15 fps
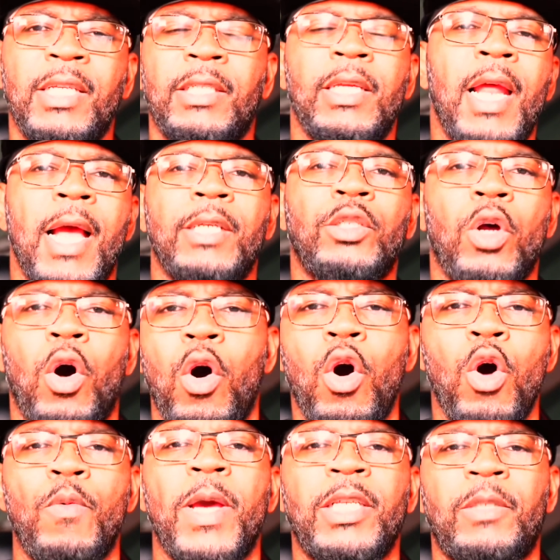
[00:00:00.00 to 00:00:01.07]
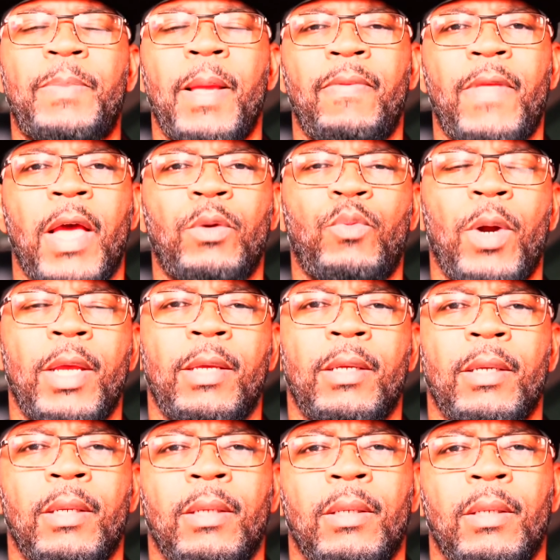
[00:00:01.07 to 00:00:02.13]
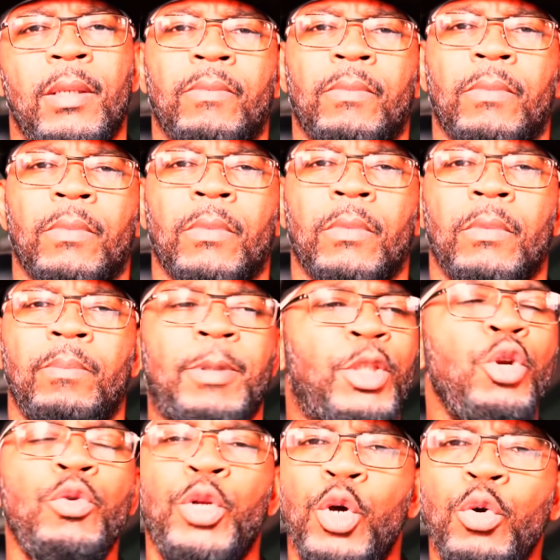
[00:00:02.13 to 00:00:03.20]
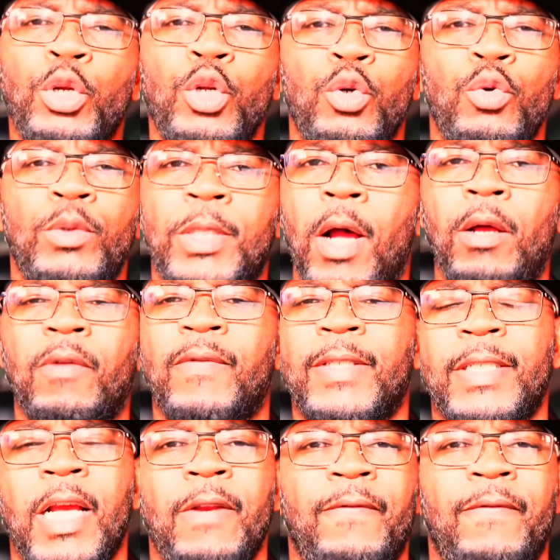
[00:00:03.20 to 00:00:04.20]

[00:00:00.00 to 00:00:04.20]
It has always been that way. But you new dudes all of a sudden